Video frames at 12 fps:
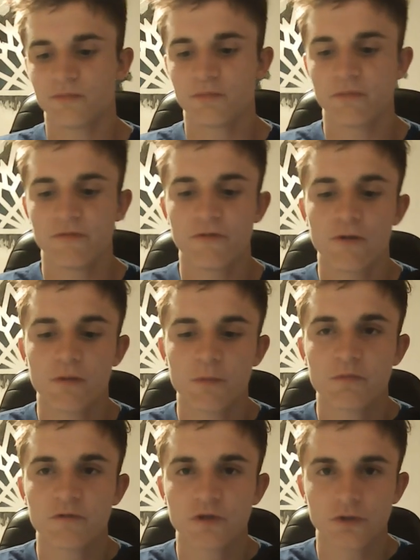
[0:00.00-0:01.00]
form
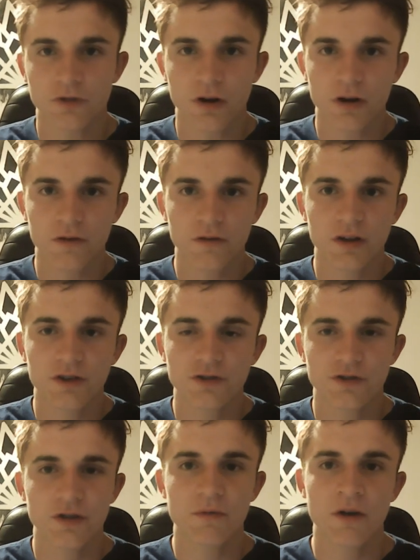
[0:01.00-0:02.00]
a stronger
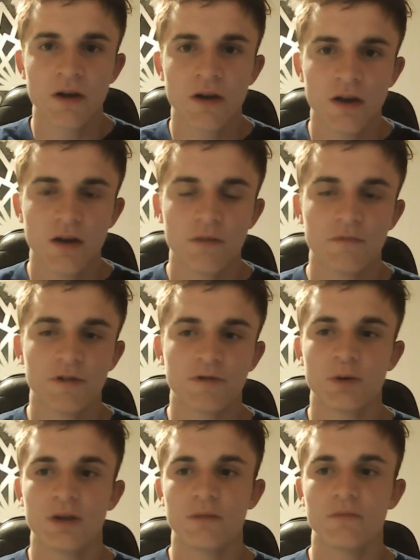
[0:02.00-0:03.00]
relationship
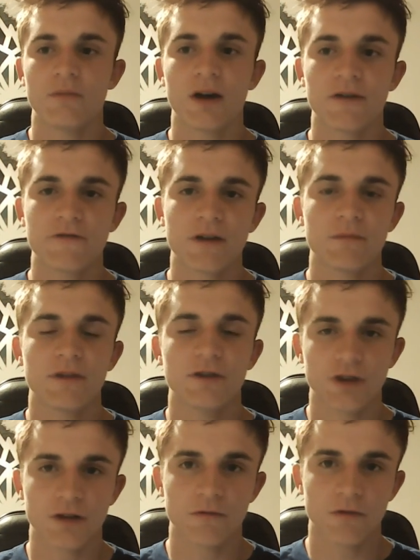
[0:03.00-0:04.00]
between my family in
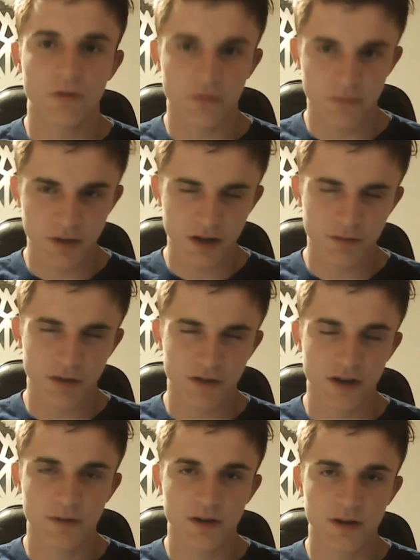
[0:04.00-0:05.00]
general, me and my
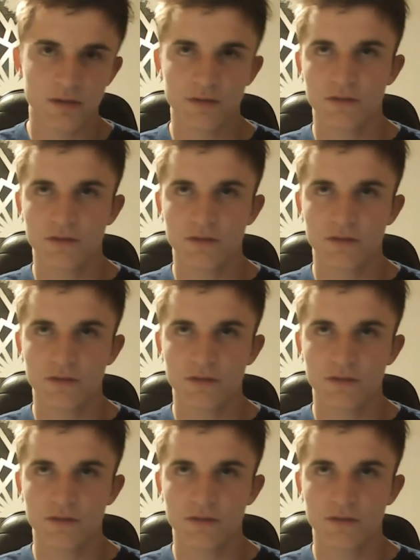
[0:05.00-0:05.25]
family.